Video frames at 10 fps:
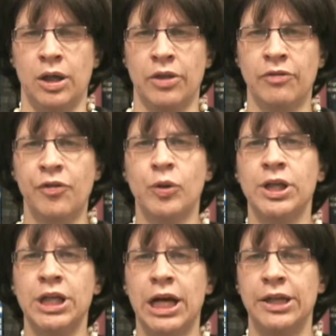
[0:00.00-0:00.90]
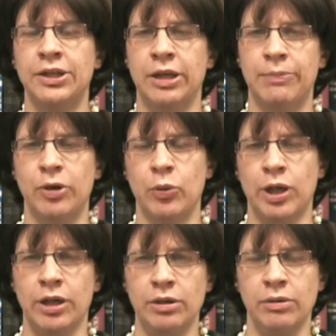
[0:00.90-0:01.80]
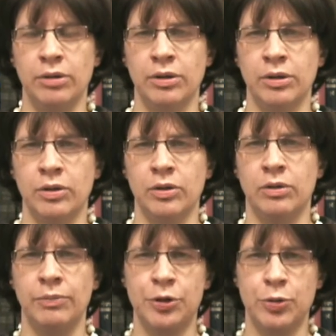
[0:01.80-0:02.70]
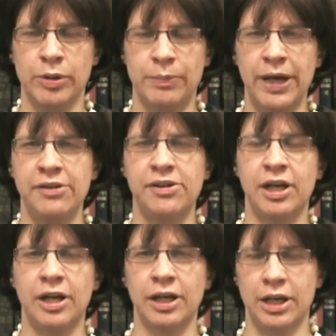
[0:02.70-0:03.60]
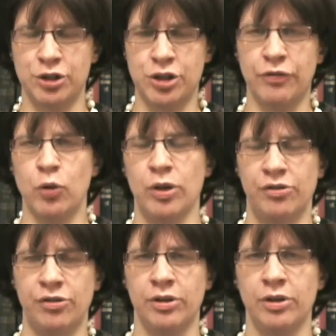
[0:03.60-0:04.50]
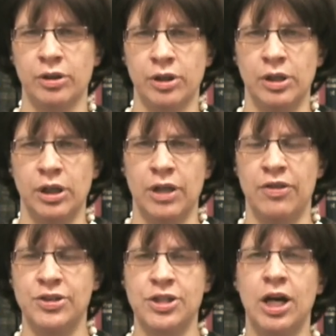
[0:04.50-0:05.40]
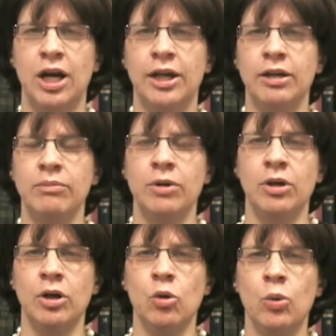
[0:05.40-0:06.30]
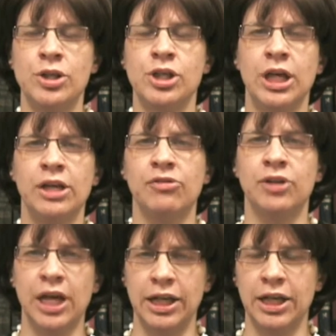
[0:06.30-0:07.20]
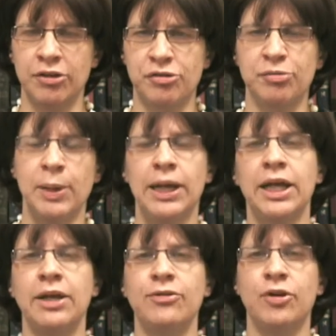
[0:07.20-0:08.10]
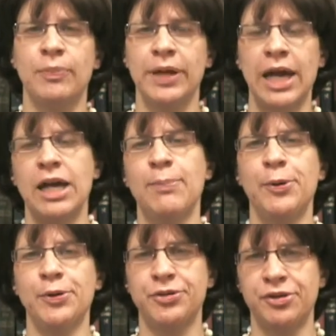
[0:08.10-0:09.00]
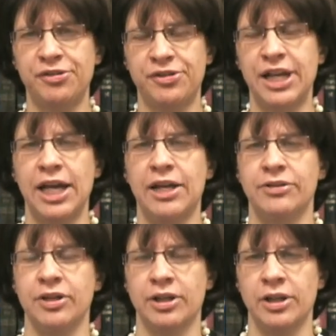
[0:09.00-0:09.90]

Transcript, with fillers: the forty-nine day period between Pesach and Shavuot, the time which is getting us ready to be able to stand